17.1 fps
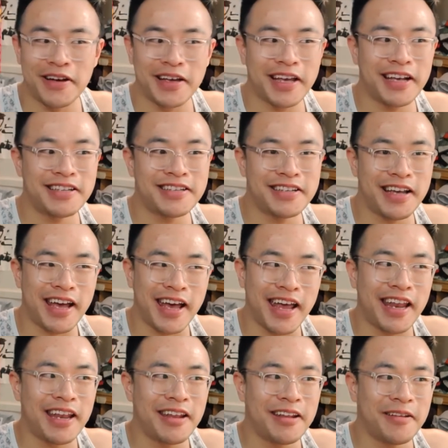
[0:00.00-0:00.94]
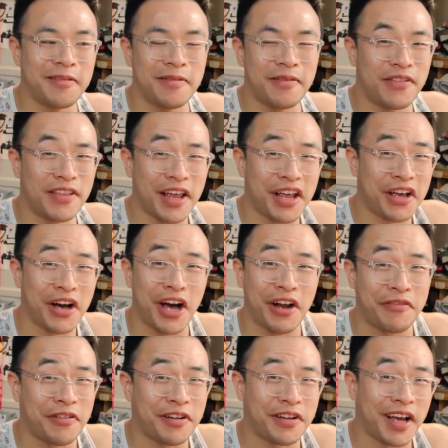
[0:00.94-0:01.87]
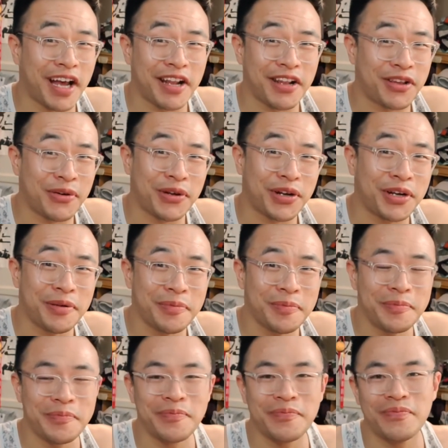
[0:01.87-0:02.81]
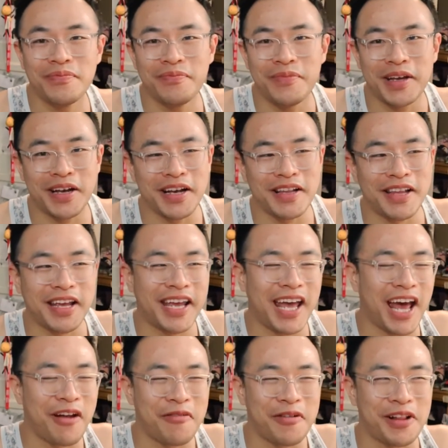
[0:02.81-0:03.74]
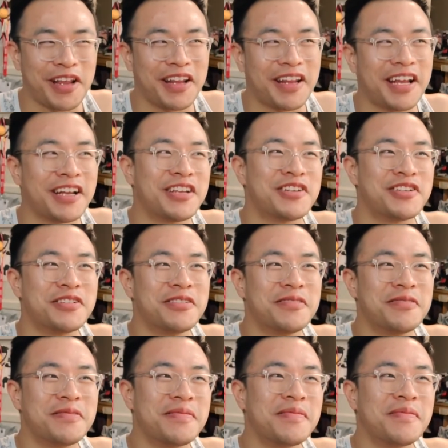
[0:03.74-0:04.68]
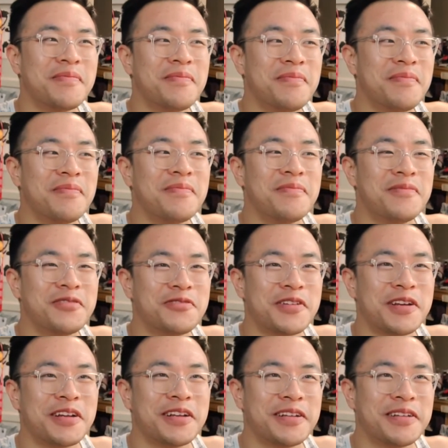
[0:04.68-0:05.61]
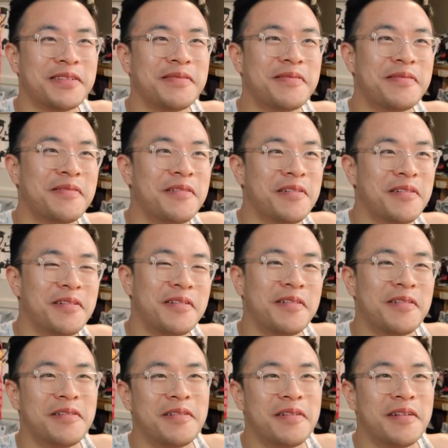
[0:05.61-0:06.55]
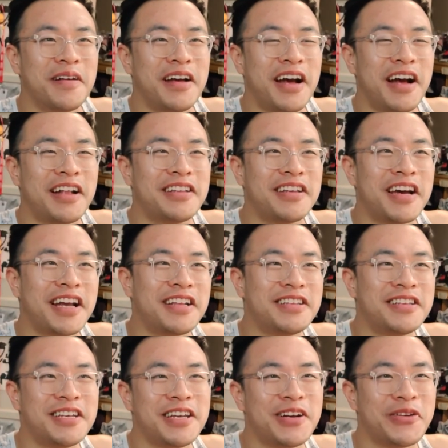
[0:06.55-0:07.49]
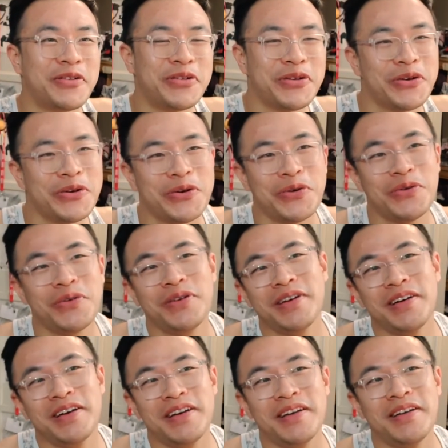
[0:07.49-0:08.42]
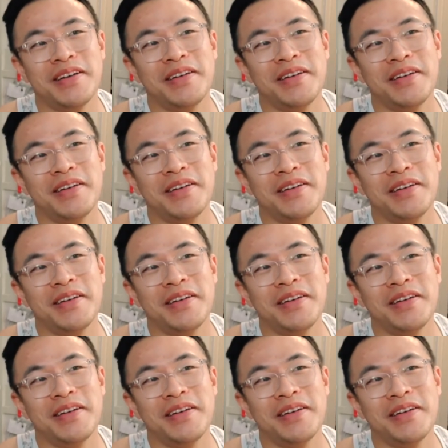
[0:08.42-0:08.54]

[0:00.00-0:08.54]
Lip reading: So I guess to end, thank God for diet soda because I can't really like drink a Thai tea or two